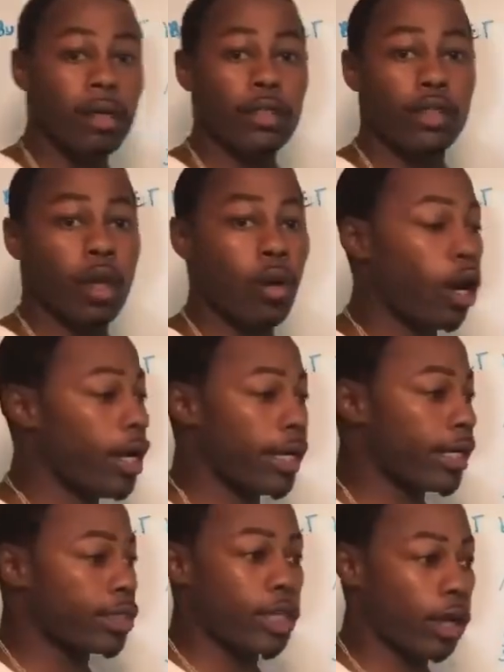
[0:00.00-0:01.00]
So it
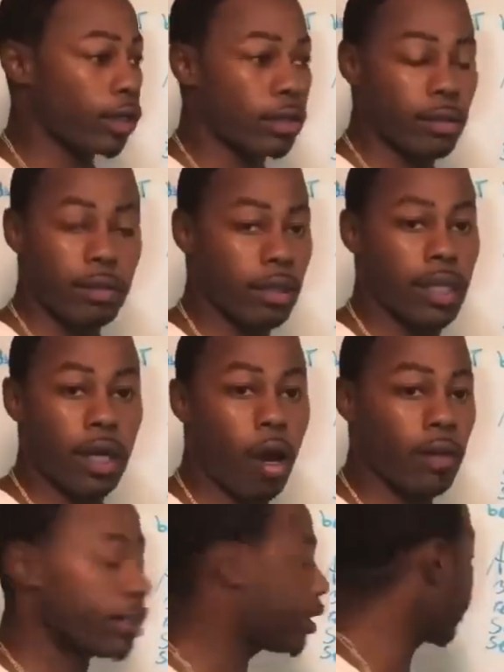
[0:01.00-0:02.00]
can turn,
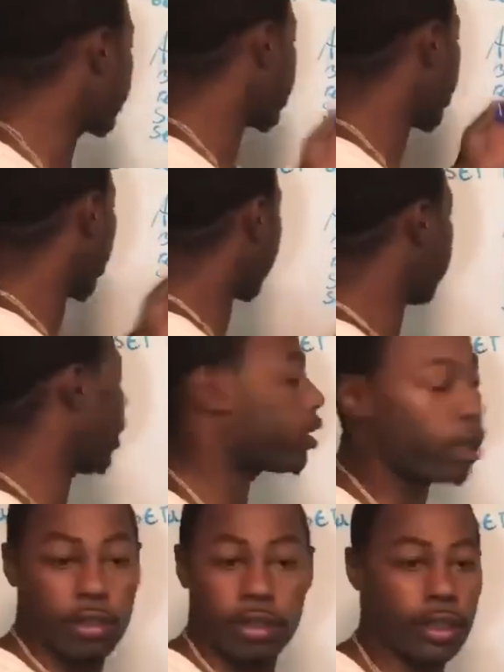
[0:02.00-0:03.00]
all these things can turn and be on
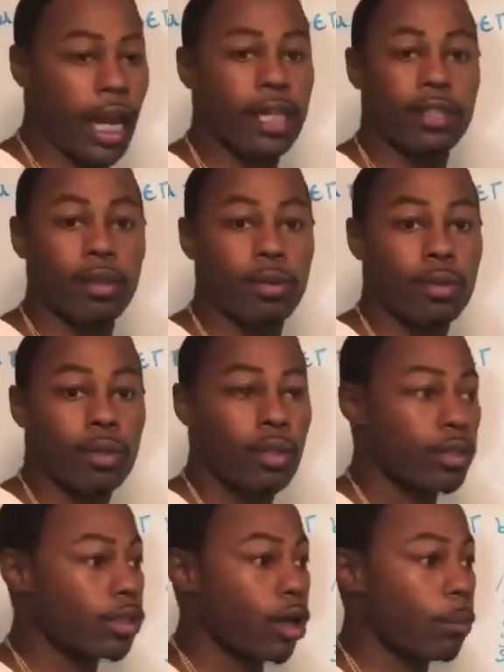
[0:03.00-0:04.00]
the other side too.
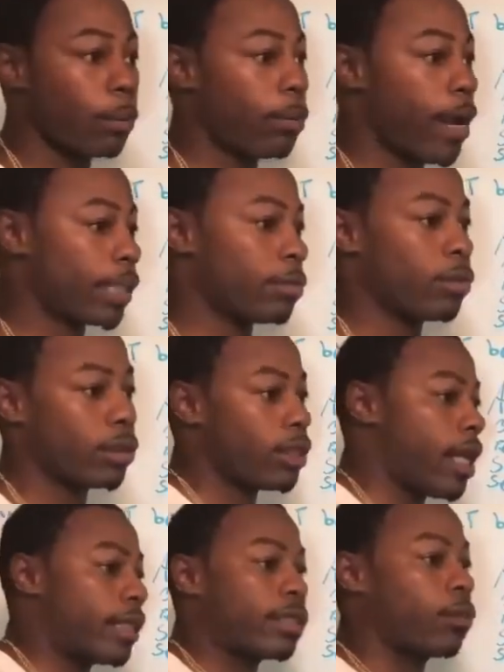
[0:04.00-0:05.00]
So people ask me, what's
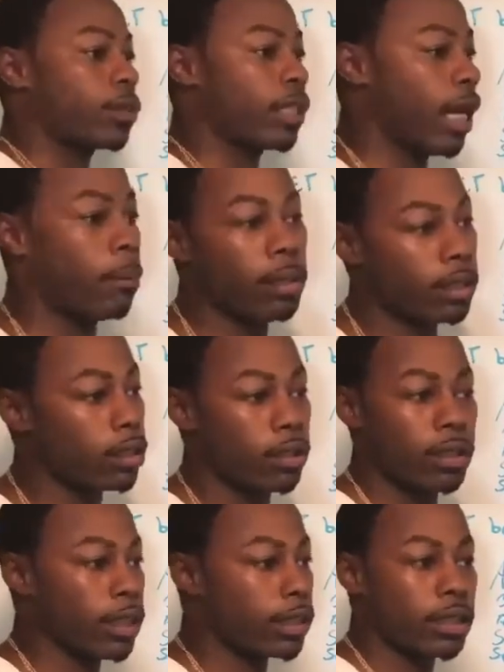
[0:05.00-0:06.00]
an asset, what's a liability?
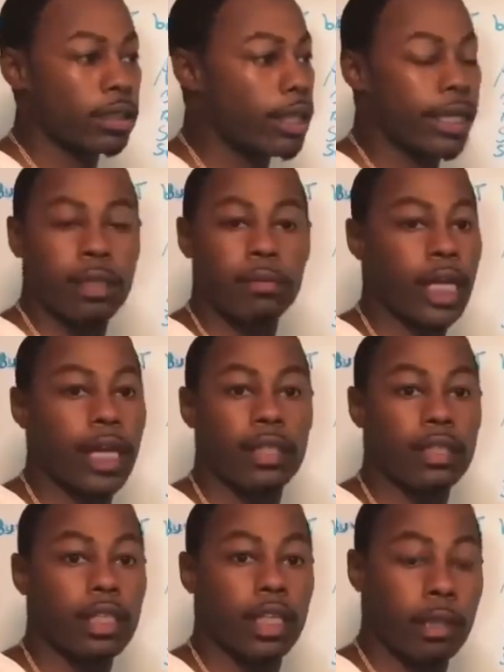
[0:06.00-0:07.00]
Well, listen, it can
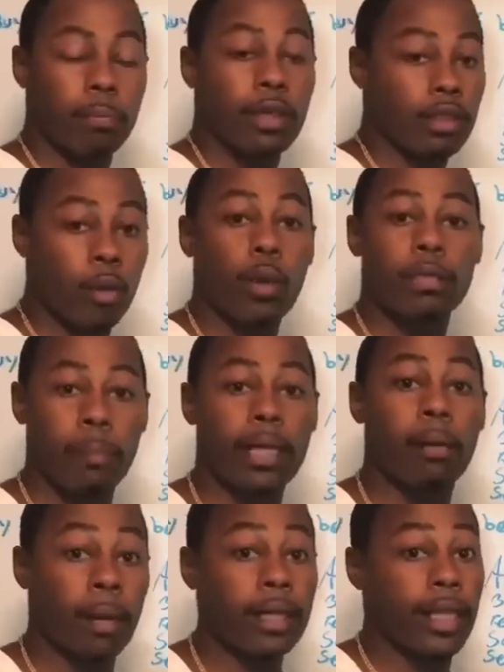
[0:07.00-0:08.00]
change. It depends on what's
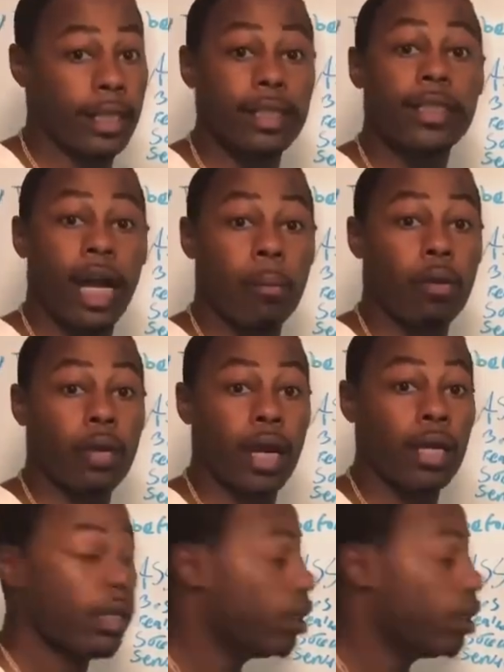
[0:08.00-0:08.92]
making money at the time, okay?